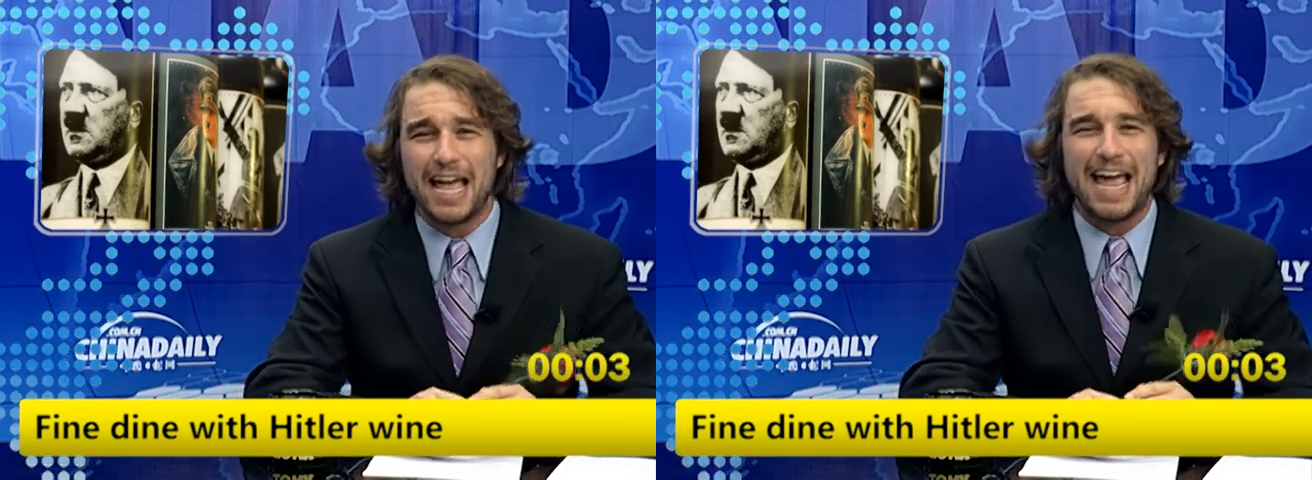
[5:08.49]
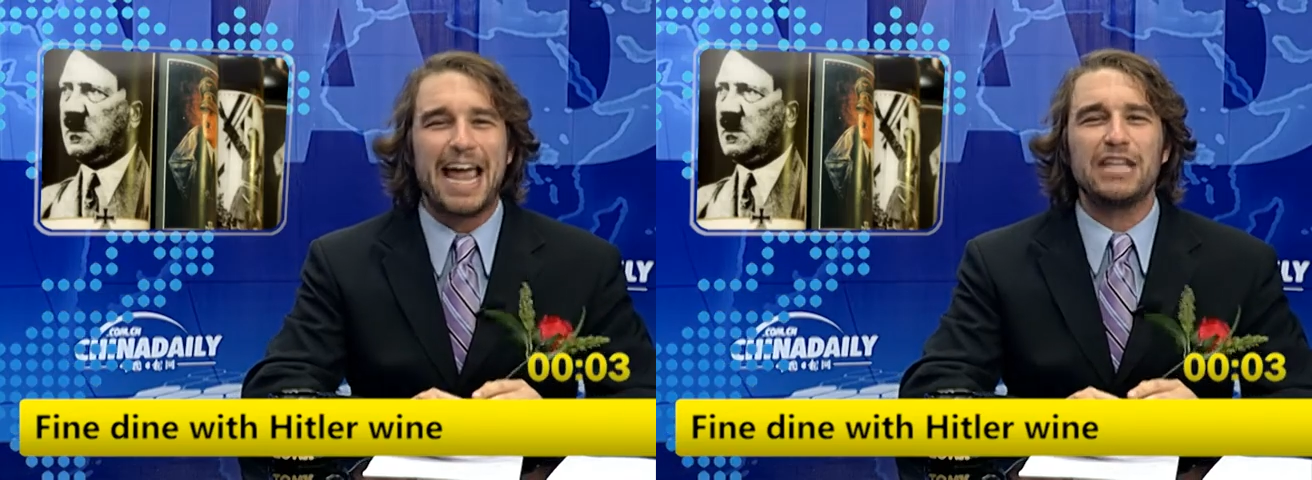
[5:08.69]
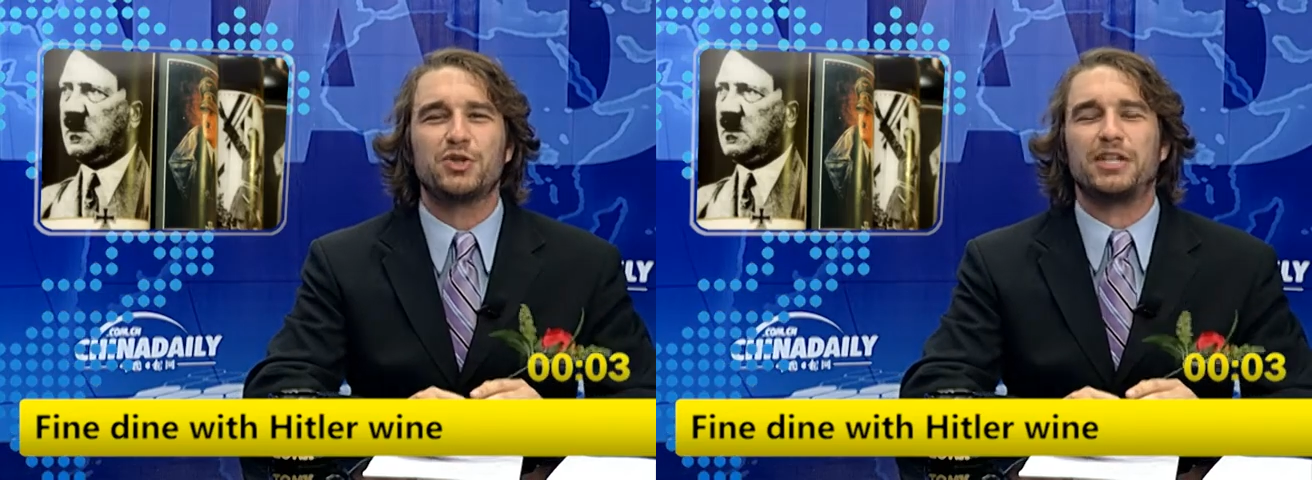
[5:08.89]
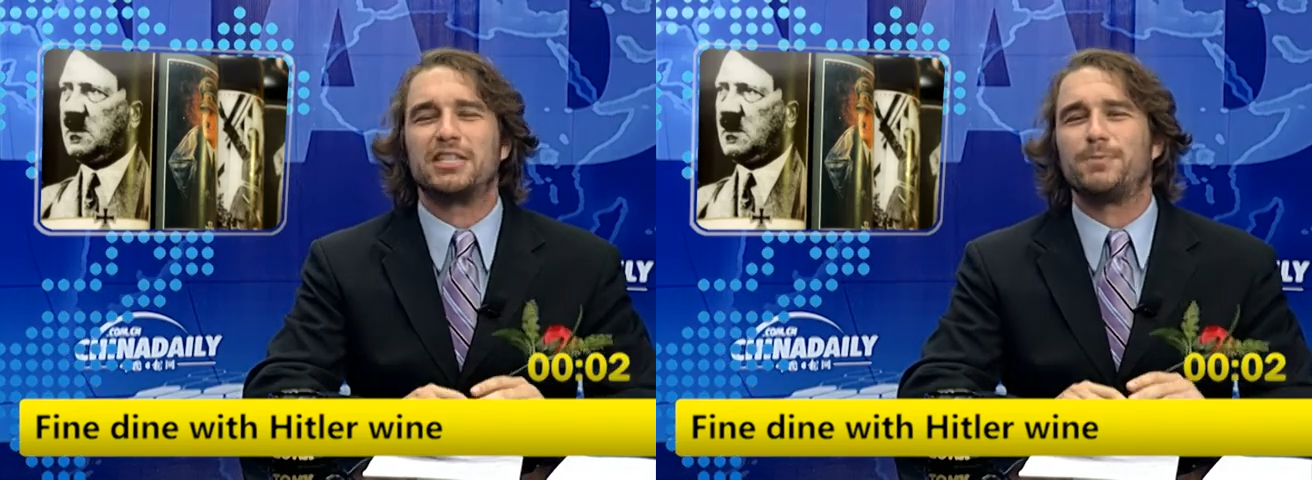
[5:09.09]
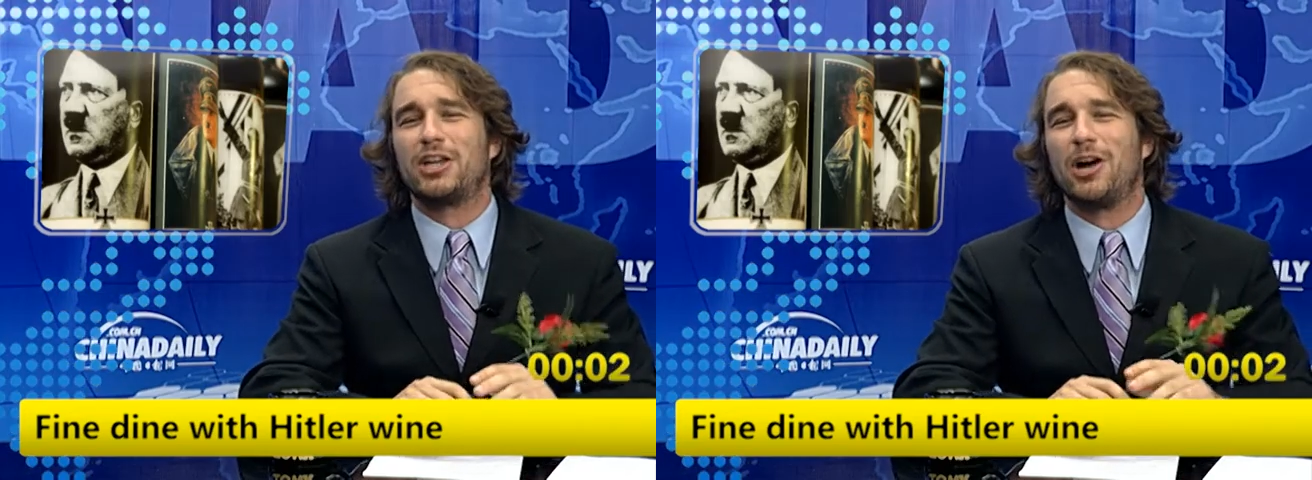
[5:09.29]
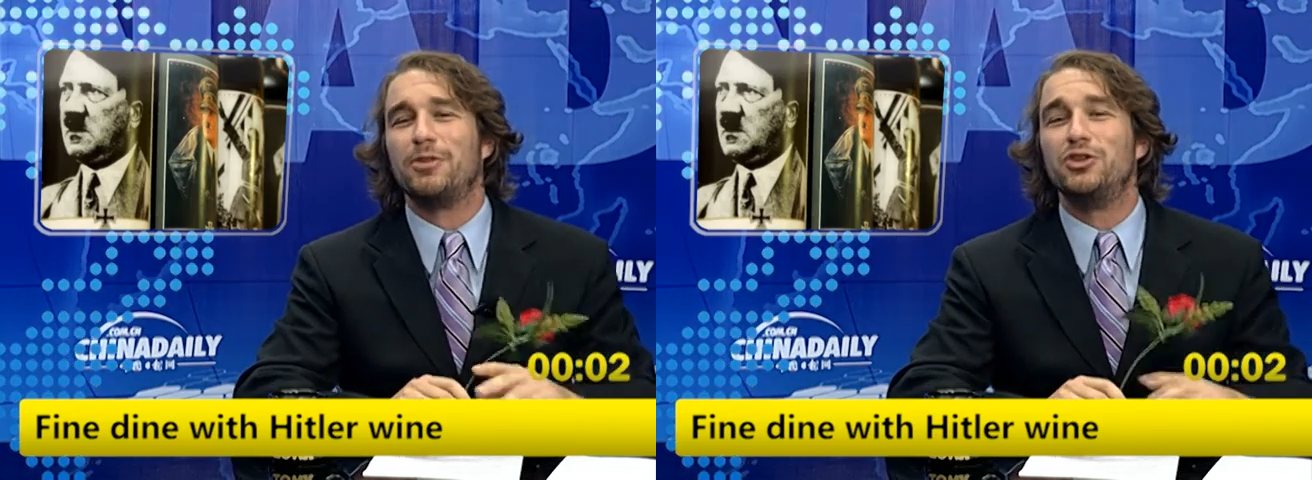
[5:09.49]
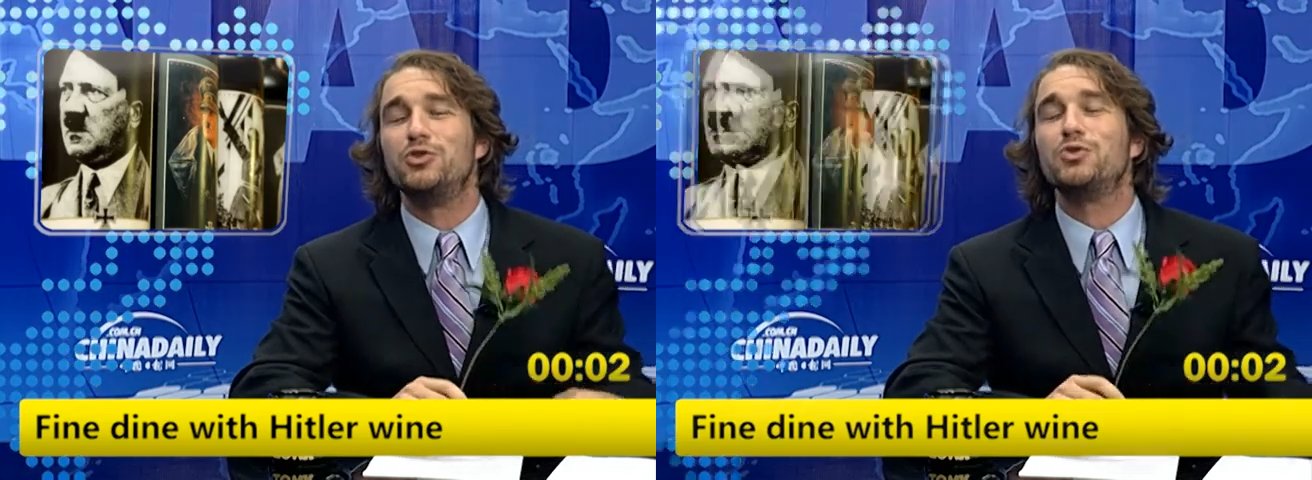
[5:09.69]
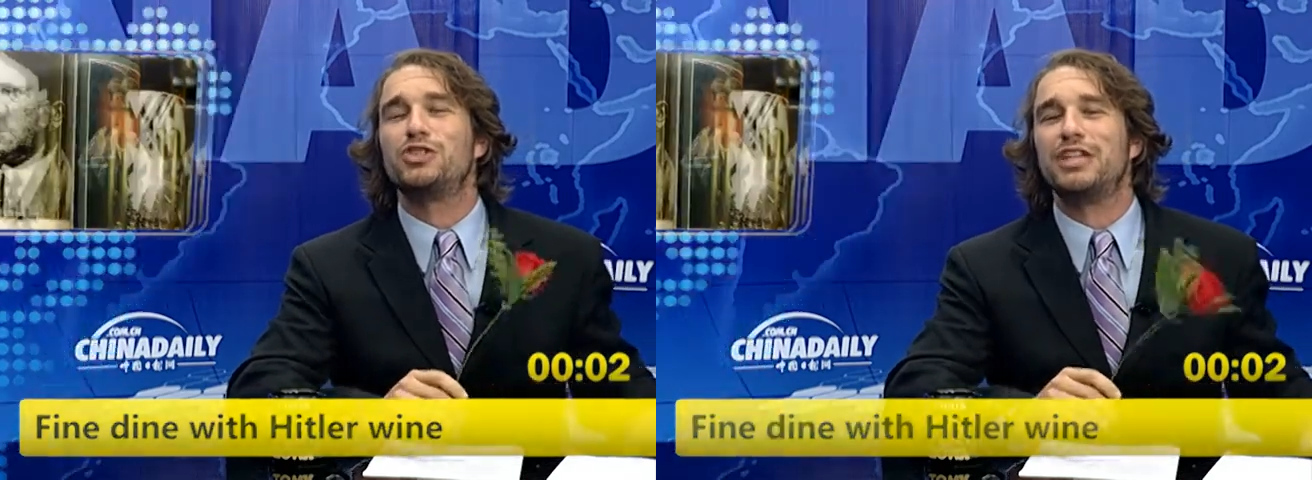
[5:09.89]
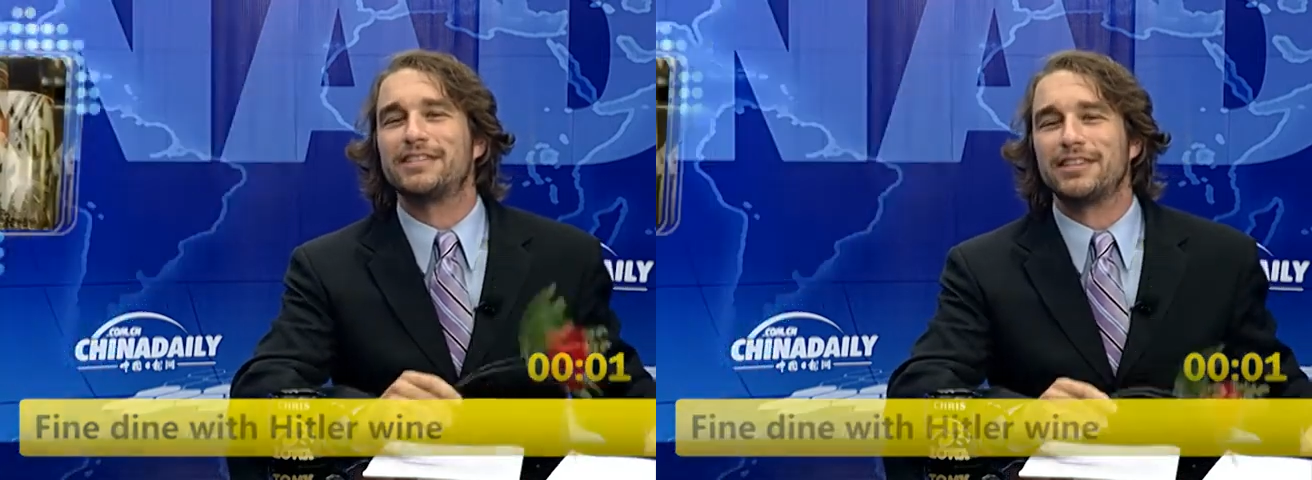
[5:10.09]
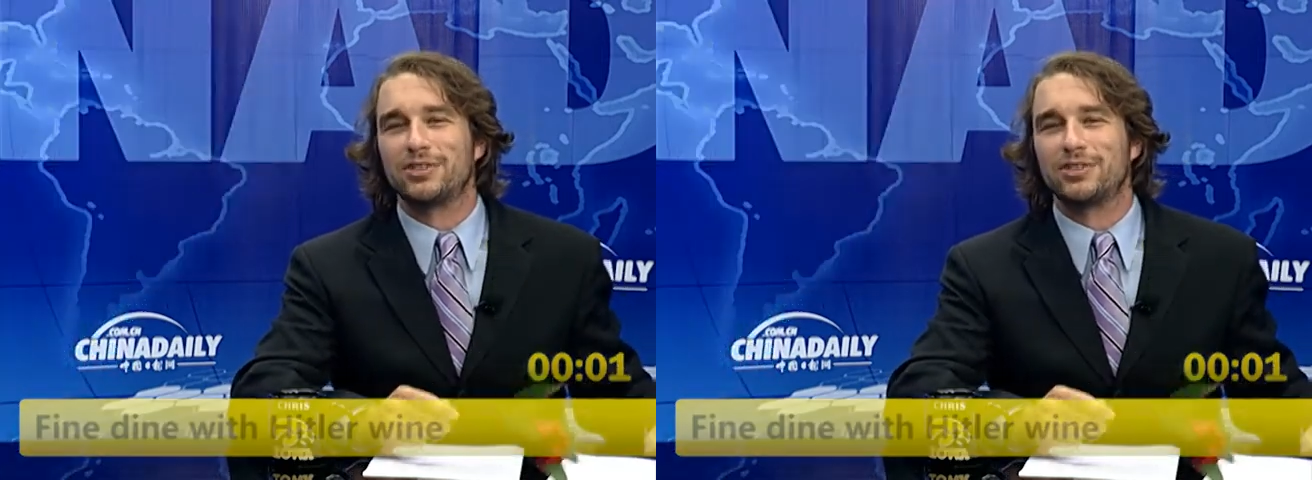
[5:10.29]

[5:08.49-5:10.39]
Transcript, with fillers: hatred has become the new cheese and